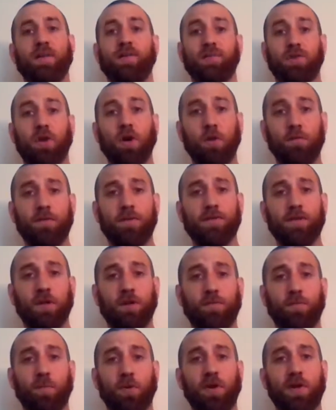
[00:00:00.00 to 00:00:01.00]
So Kofi's on
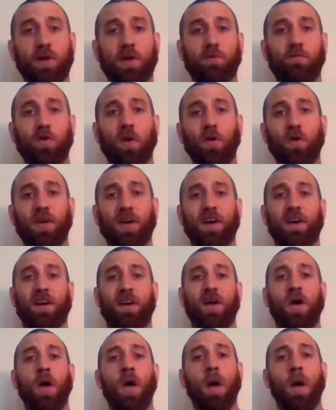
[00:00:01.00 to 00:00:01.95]
a pretty good roll here.